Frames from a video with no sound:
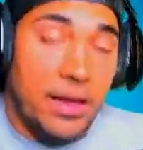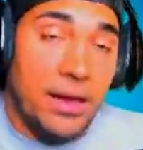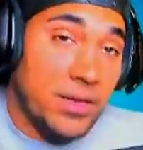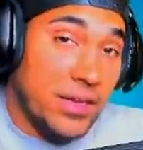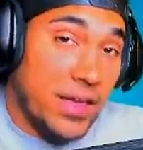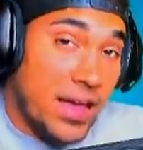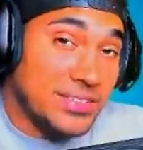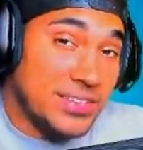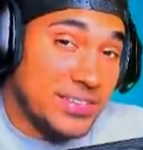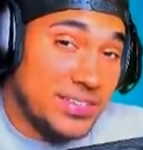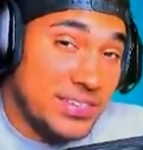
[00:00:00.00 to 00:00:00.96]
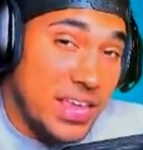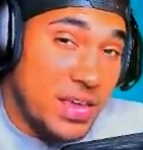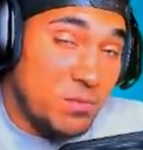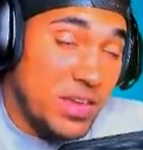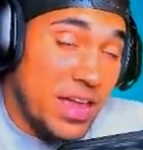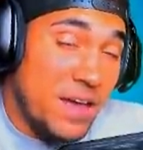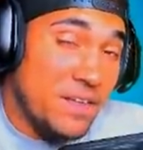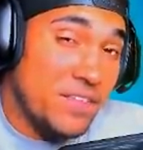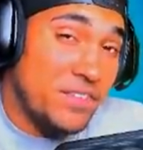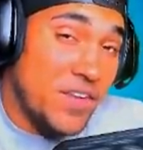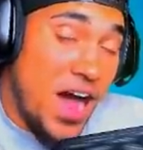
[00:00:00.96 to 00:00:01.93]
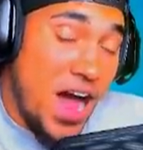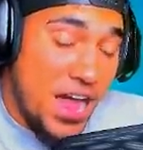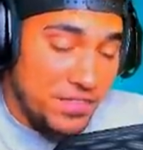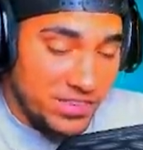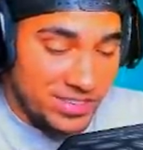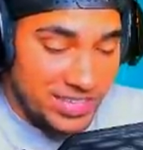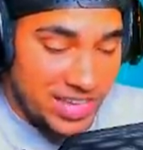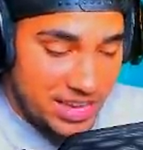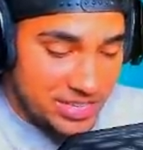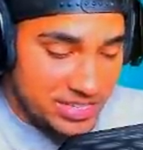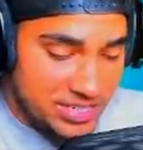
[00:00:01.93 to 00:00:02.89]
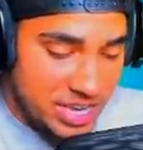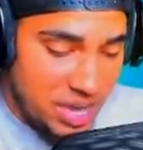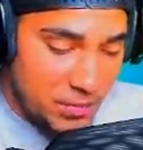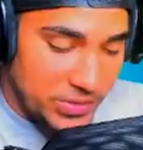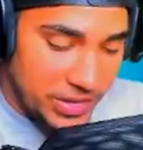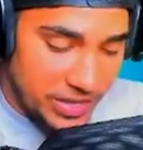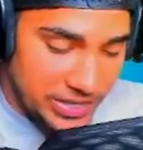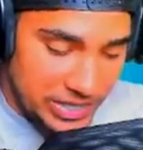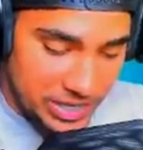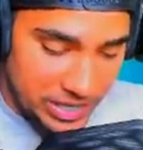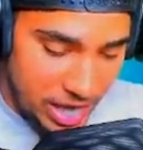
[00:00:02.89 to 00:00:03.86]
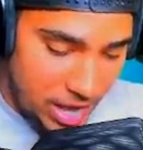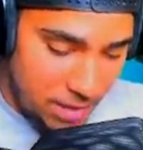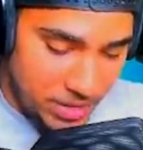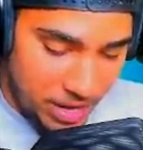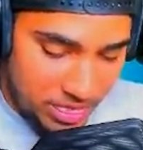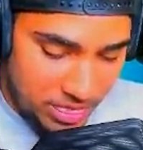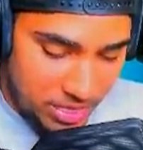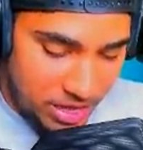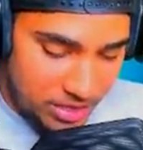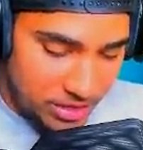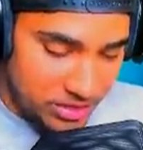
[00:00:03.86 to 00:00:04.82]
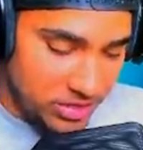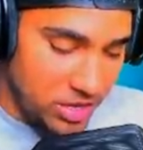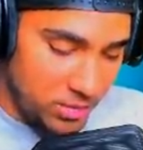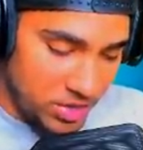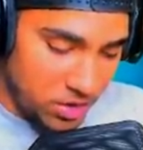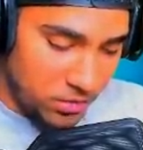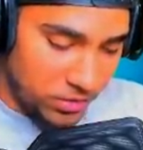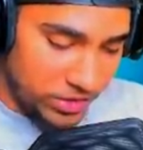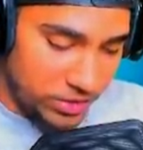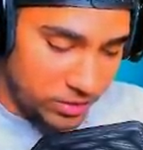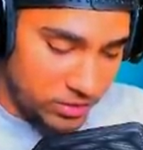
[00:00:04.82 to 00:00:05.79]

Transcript: Okay, guys, this is it. We have five Yetis coming into the game, and I think this is going to be overkill.